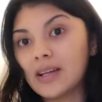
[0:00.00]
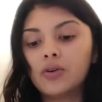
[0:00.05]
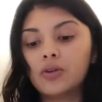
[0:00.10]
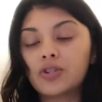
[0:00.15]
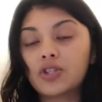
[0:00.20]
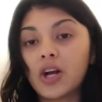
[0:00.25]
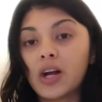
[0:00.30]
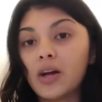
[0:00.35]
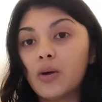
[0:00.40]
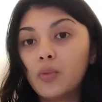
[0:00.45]
You'll
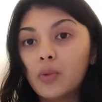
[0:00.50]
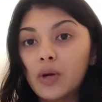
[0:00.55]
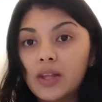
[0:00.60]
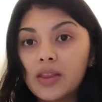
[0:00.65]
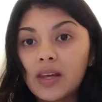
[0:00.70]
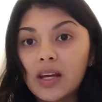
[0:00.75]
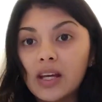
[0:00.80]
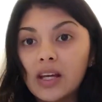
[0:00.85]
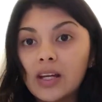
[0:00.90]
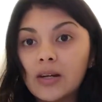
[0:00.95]
check it with
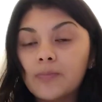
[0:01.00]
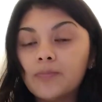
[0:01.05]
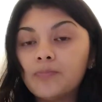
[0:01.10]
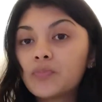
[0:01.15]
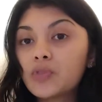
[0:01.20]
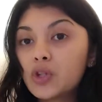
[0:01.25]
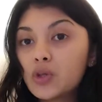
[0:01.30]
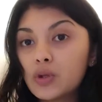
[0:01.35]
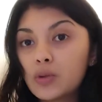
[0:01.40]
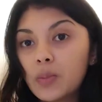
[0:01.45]
a
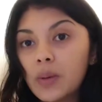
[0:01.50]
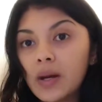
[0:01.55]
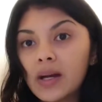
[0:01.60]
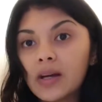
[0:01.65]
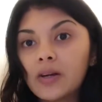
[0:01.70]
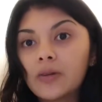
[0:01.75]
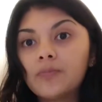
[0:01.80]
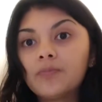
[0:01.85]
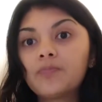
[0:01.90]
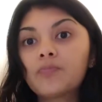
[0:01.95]

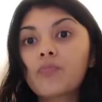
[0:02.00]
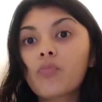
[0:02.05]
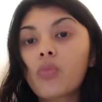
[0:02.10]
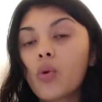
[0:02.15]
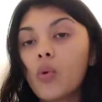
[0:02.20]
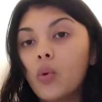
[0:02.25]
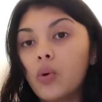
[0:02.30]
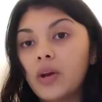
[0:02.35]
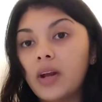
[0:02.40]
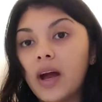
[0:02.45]
toothpick
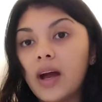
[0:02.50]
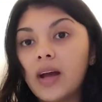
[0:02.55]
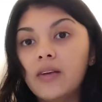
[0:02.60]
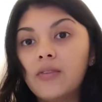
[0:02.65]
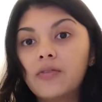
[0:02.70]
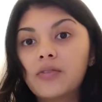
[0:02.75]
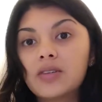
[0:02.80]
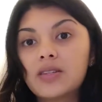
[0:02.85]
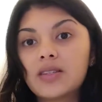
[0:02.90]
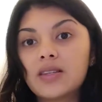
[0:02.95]
or a
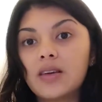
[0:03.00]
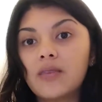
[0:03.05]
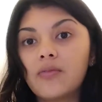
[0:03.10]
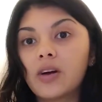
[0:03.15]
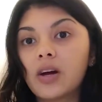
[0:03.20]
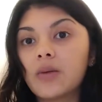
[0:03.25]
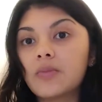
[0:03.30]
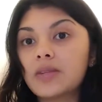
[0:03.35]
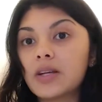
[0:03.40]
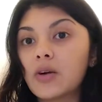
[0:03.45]
knife to see if
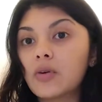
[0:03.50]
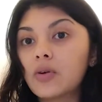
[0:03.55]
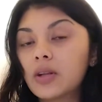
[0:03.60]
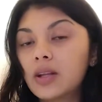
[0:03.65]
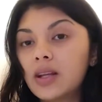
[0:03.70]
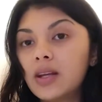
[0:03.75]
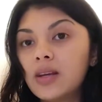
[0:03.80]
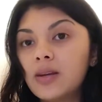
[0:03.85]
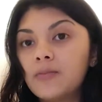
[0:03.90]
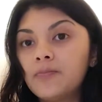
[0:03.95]
it comes out
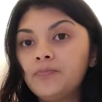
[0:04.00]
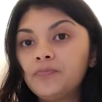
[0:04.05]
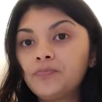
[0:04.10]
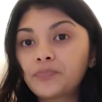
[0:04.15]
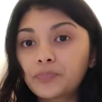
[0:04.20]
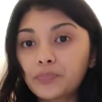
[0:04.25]
clean.